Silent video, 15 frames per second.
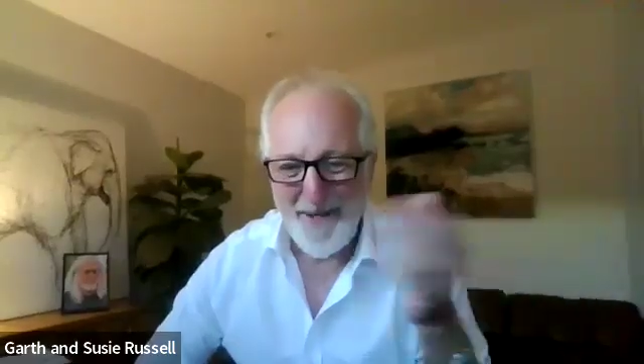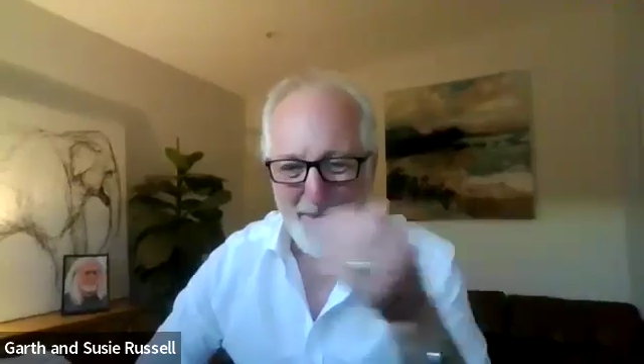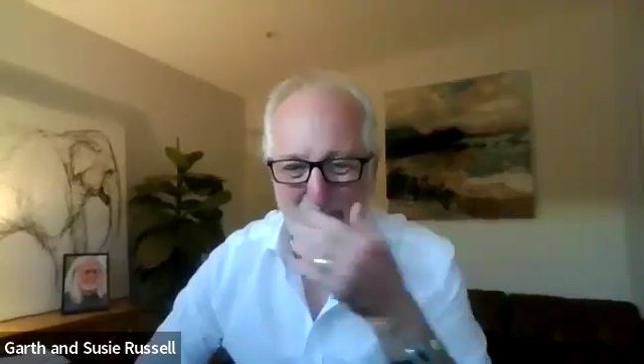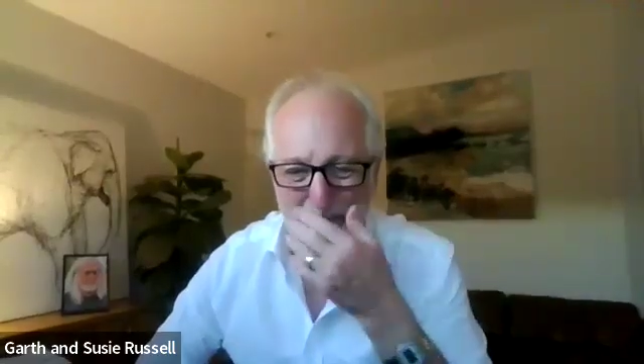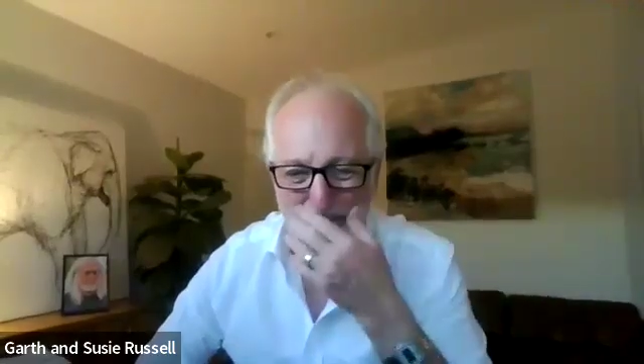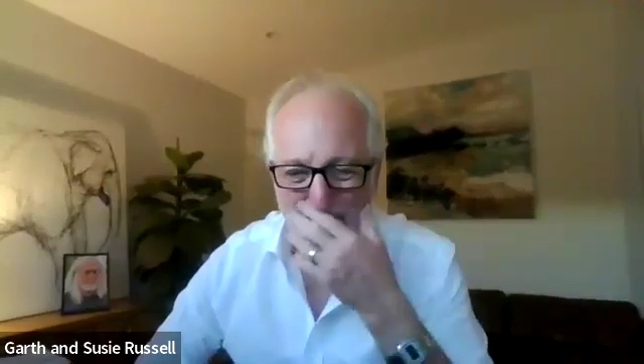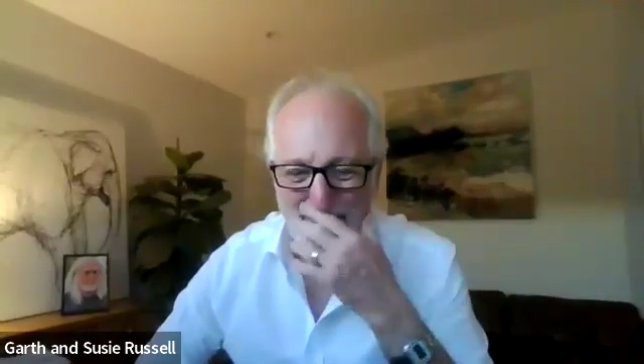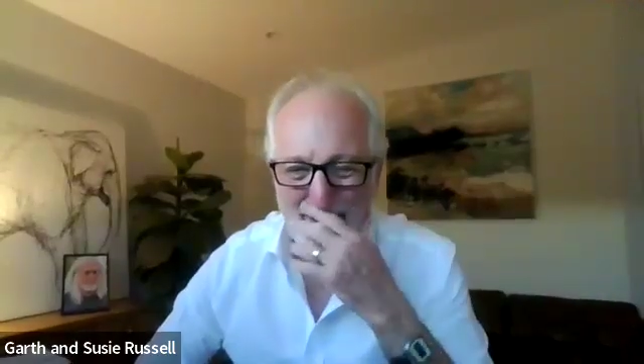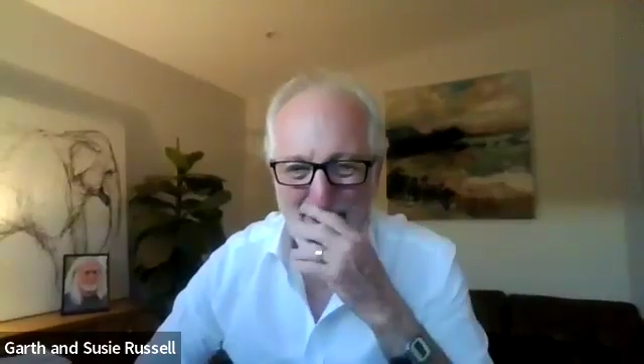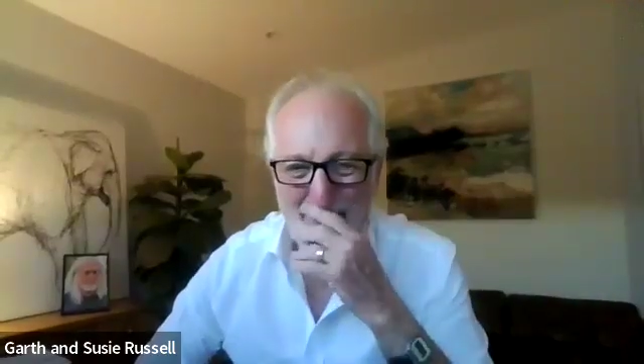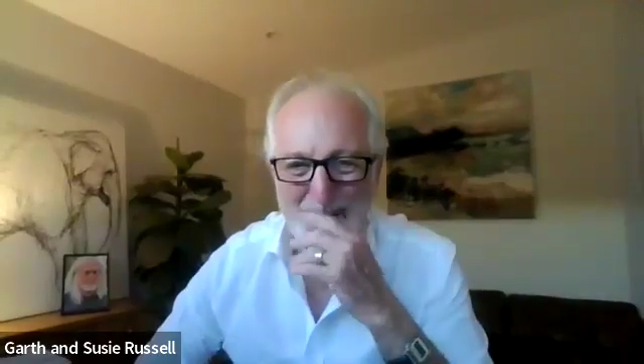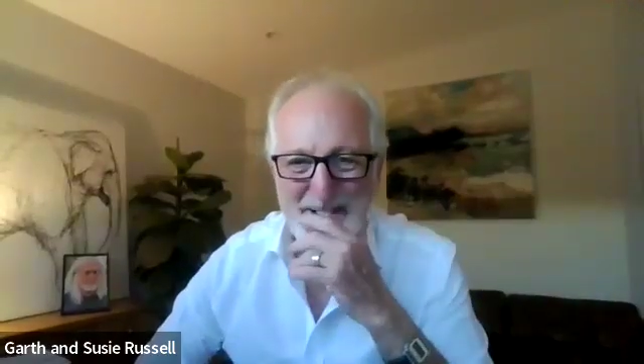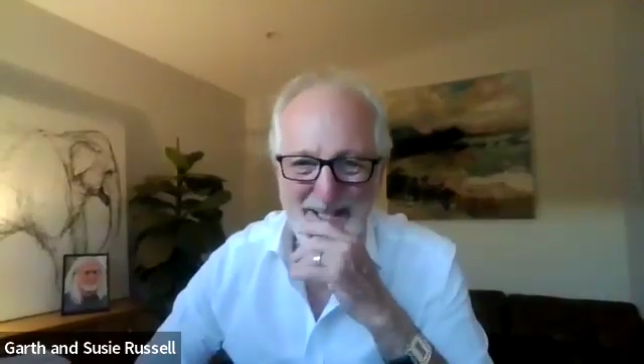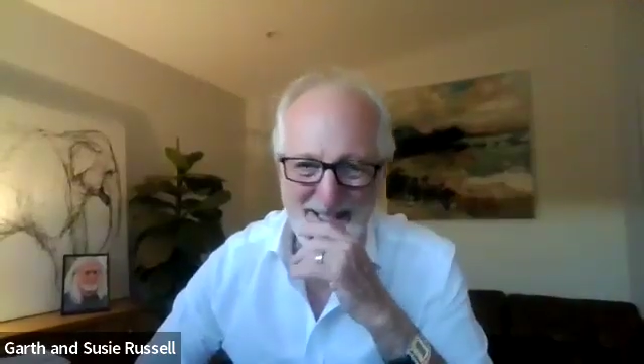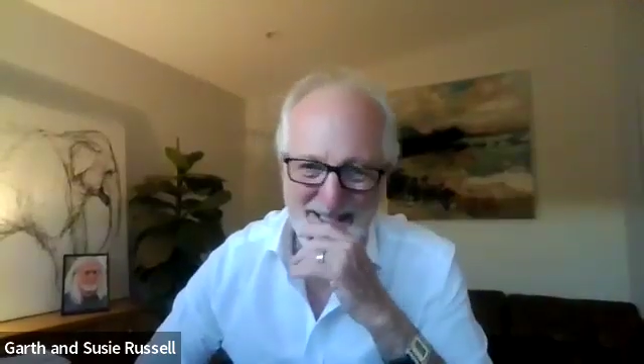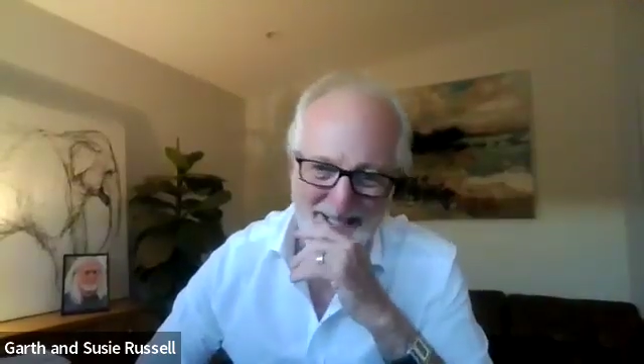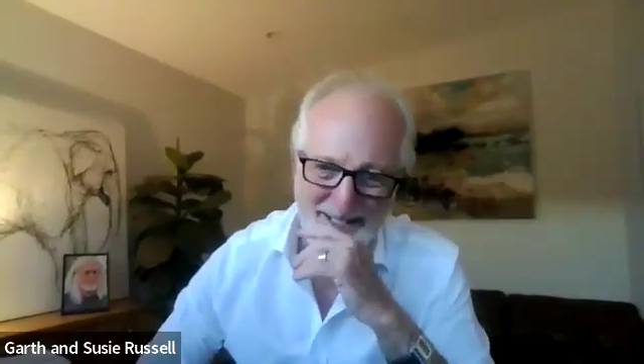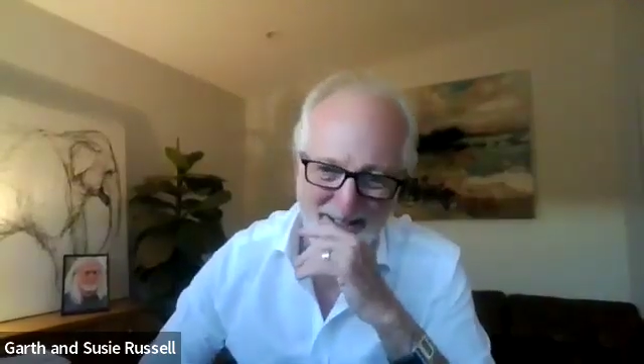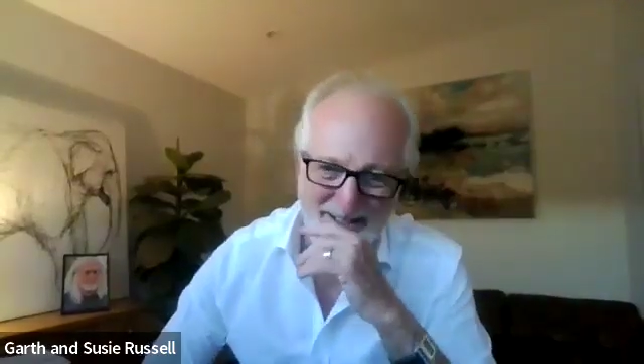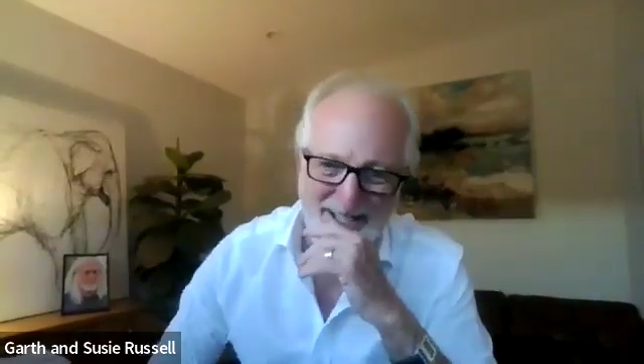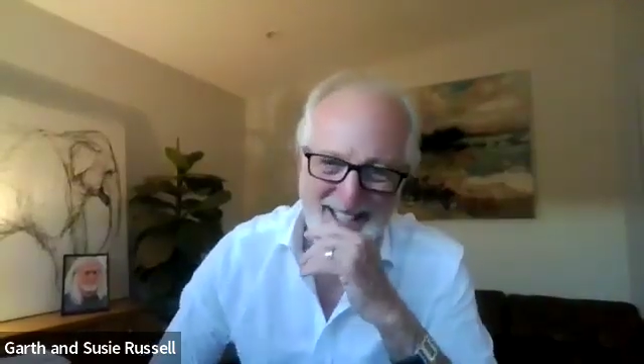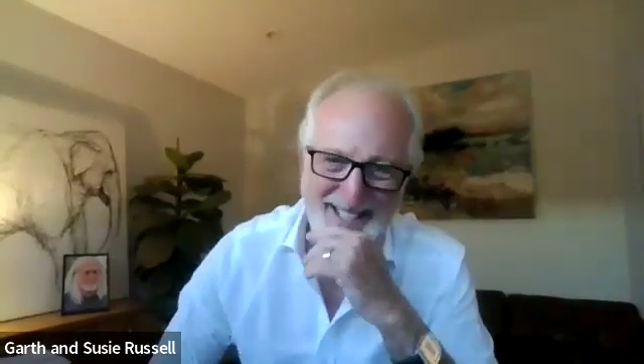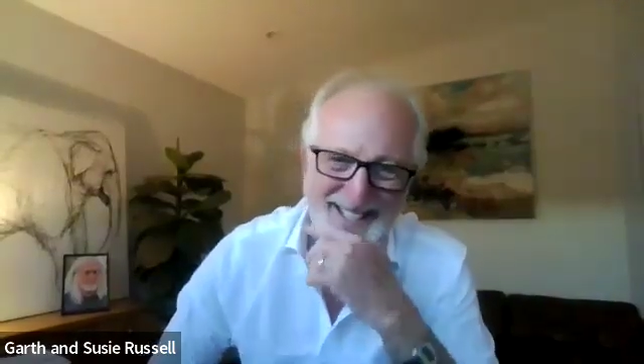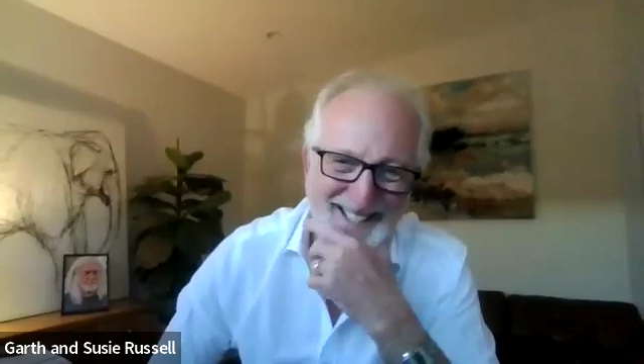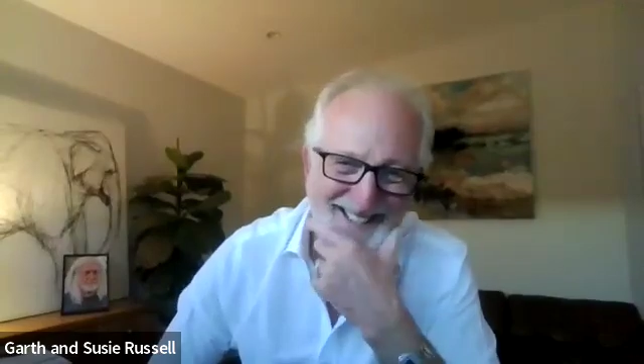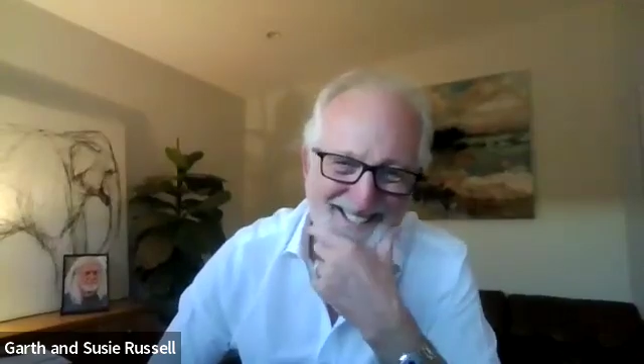listening starts